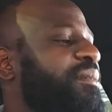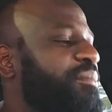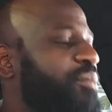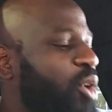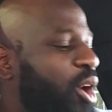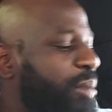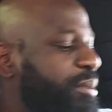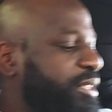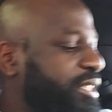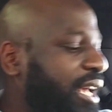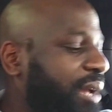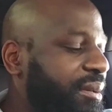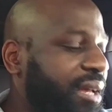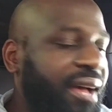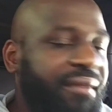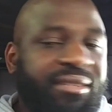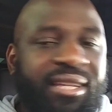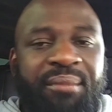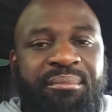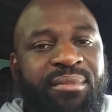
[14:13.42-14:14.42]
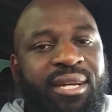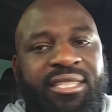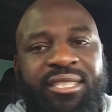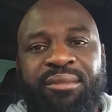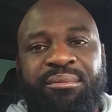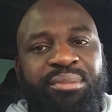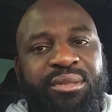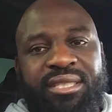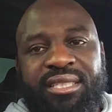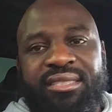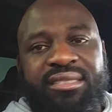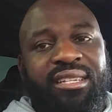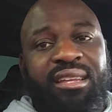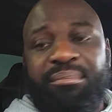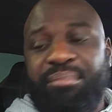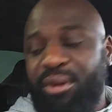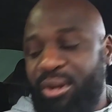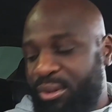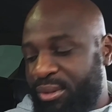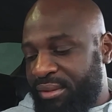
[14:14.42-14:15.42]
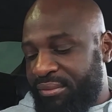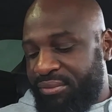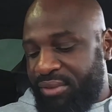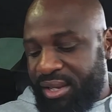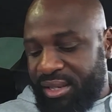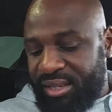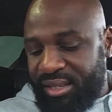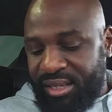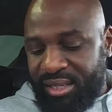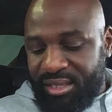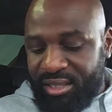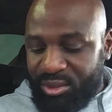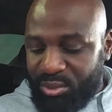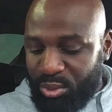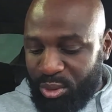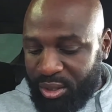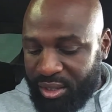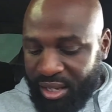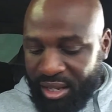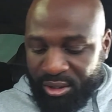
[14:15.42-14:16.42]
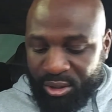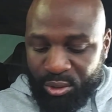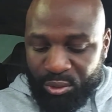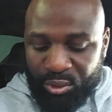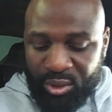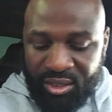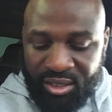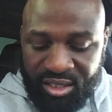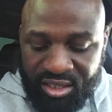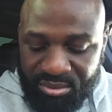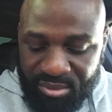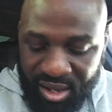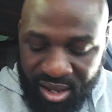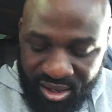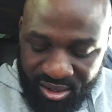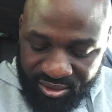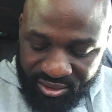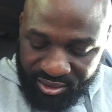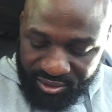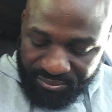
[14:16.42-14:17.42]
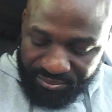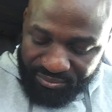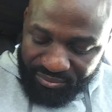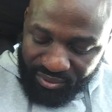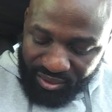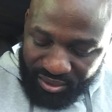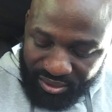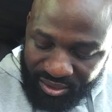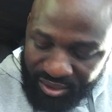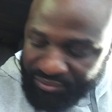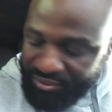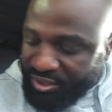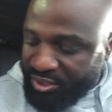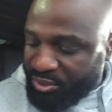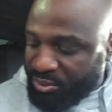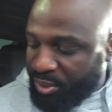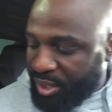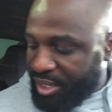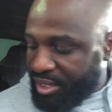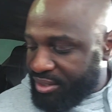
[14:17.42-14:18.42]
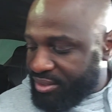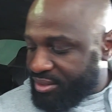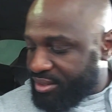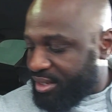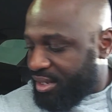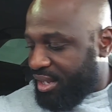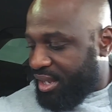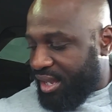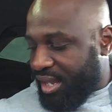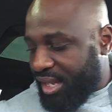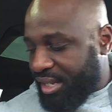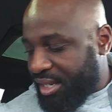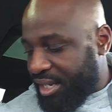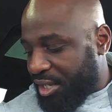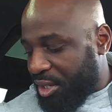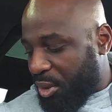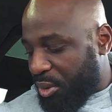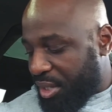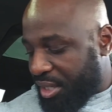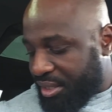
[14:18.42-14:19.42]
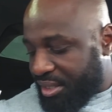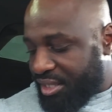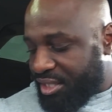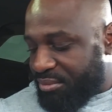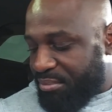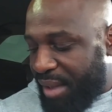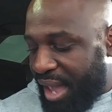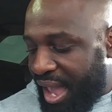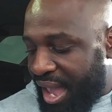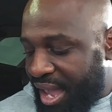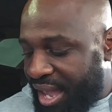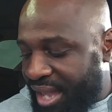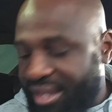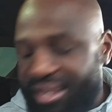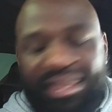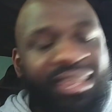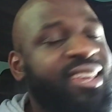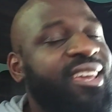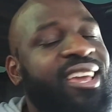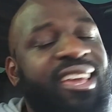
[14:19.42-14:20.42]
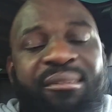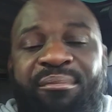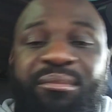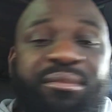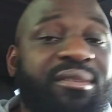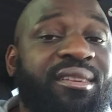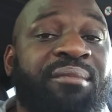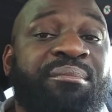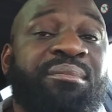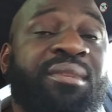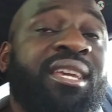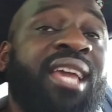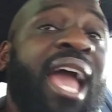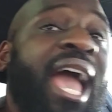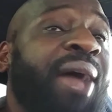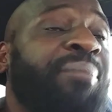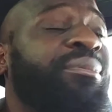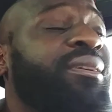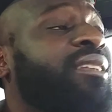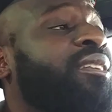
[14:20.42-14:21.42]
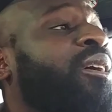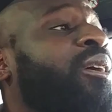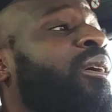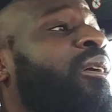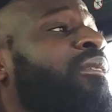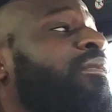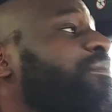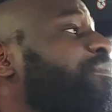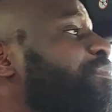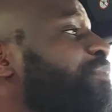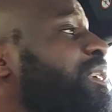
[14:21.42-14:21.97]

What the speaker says: Barbershop comment. I'm about to put this nip on and fucking get this workout. Go run these miles and lift these weights and then go hit this bag and be happy, dog.